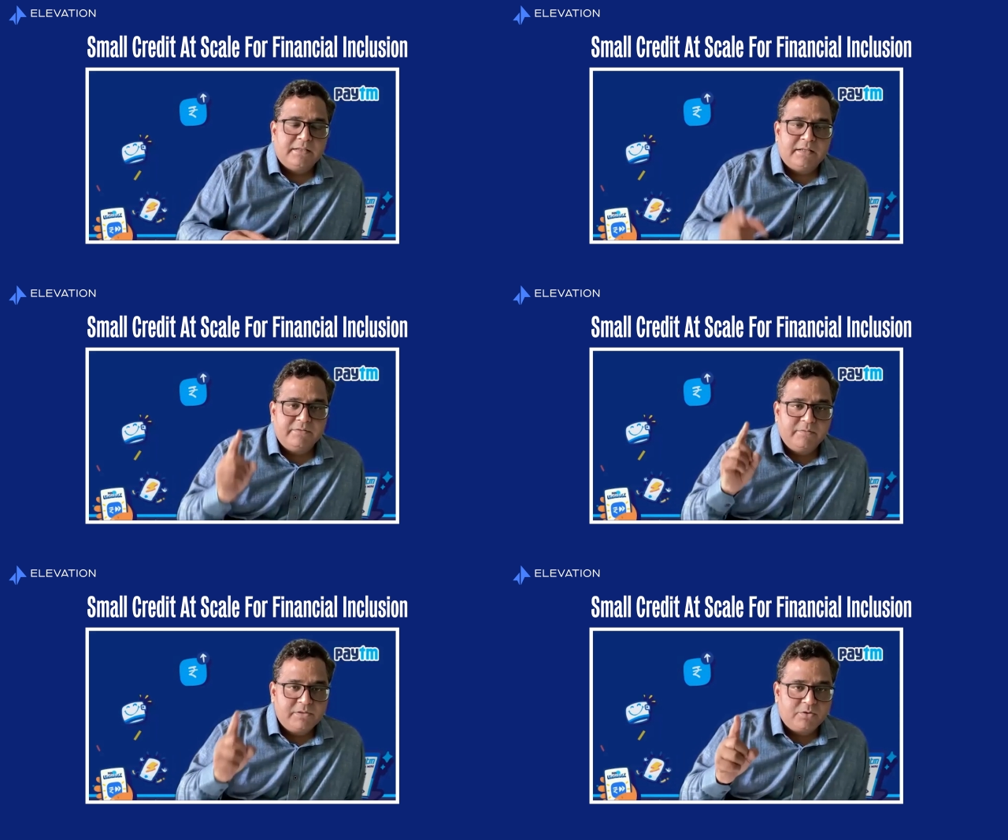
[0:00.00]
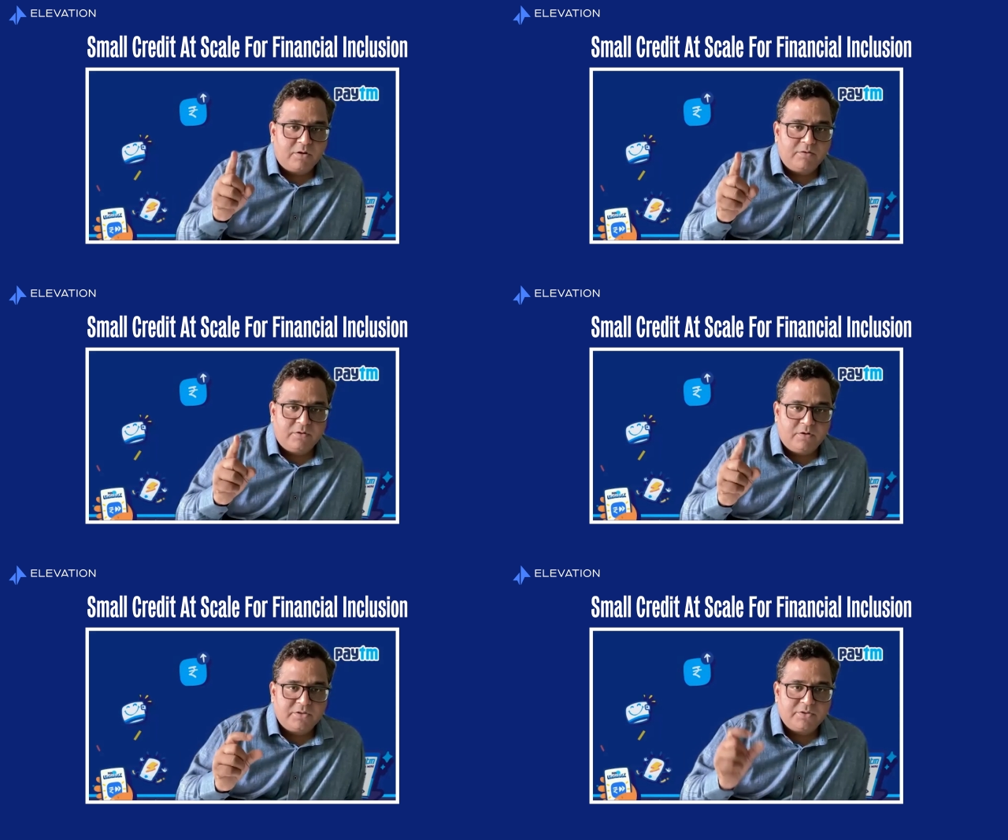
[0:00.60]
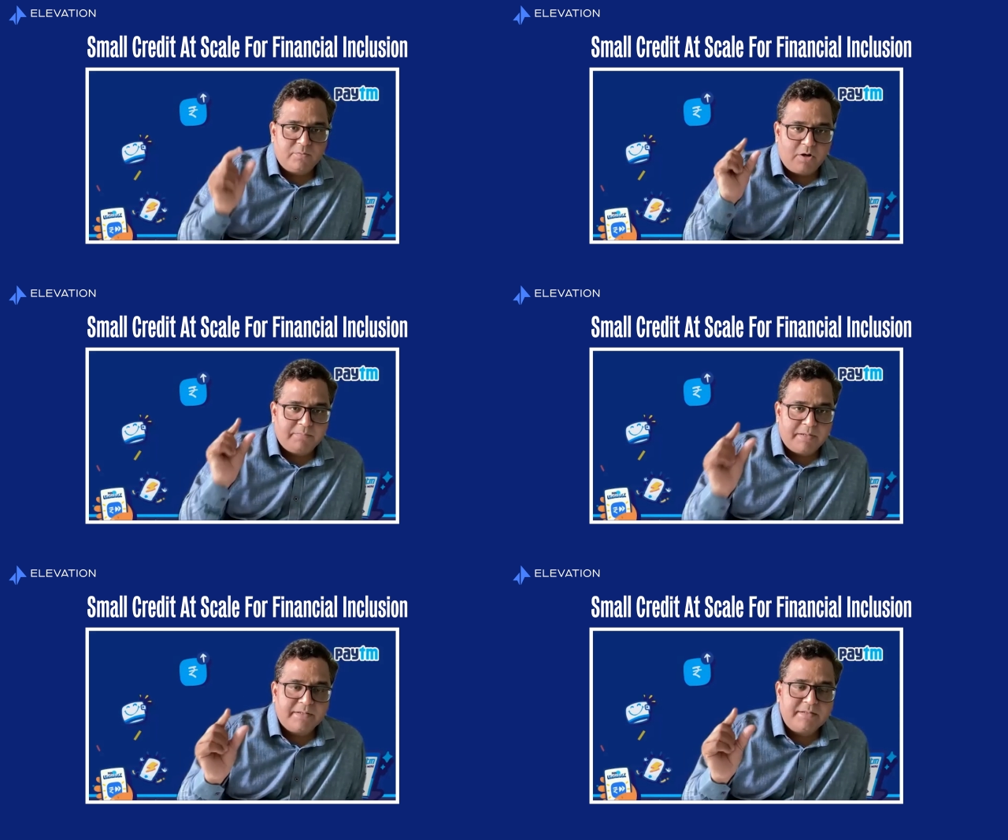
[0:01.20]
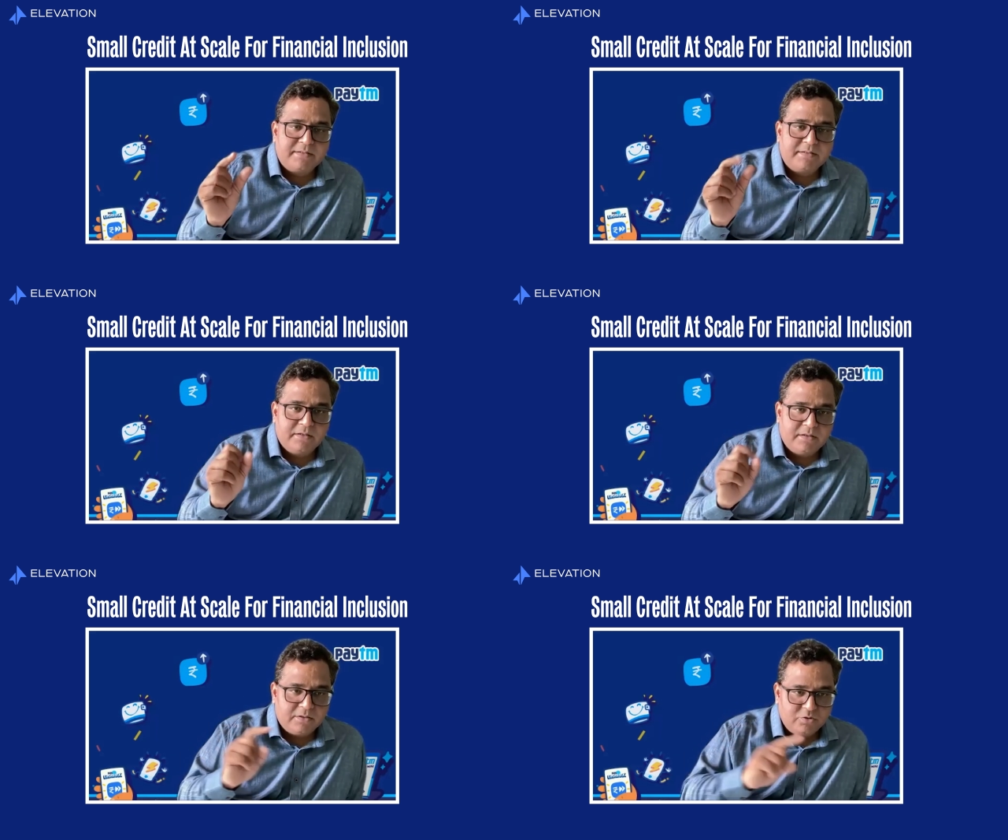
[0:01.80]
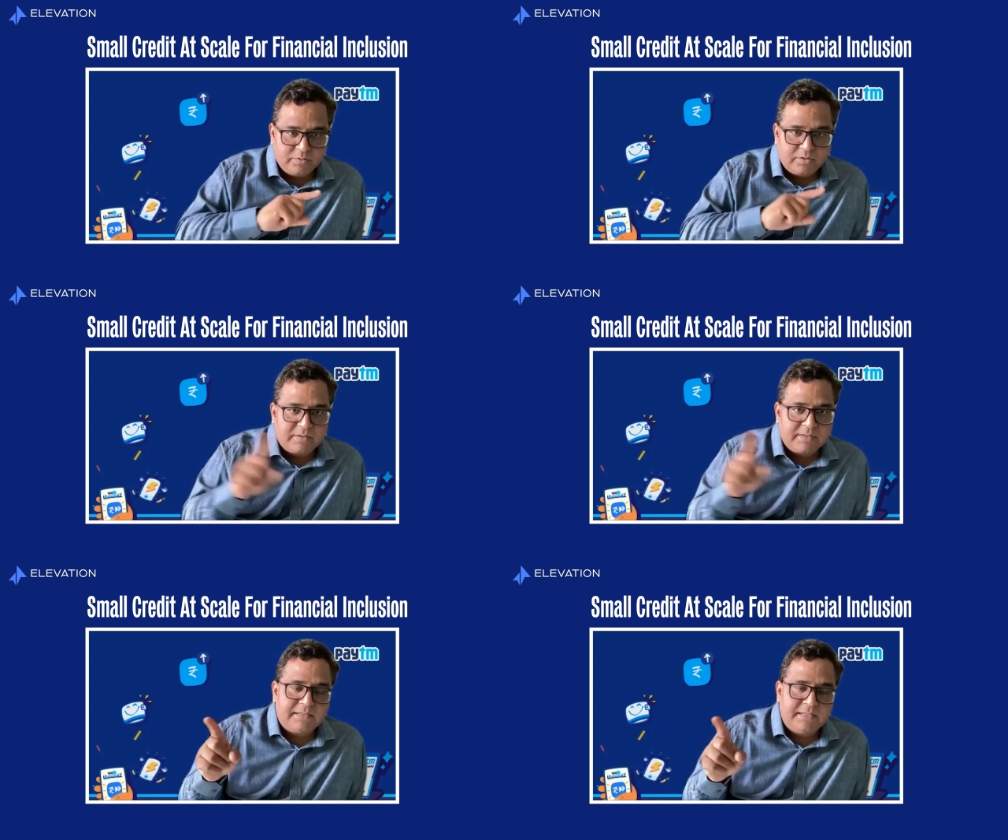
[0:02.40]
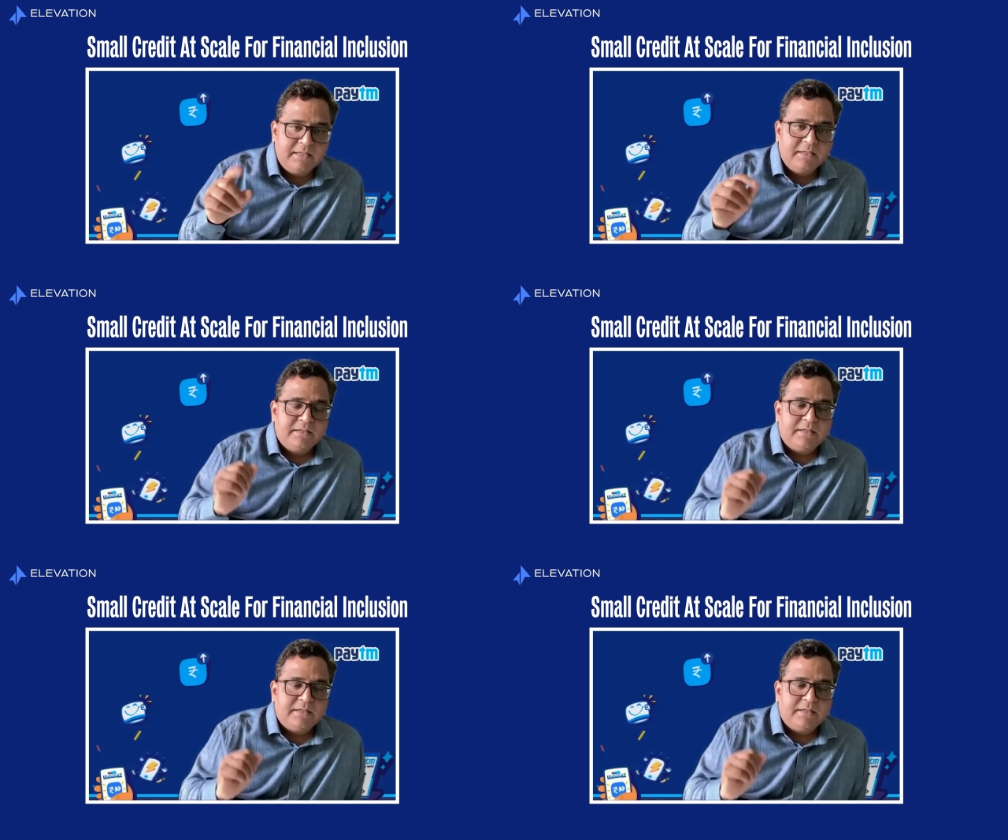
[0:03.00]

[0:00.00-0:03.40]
that we will solve for small payments ubiquitously.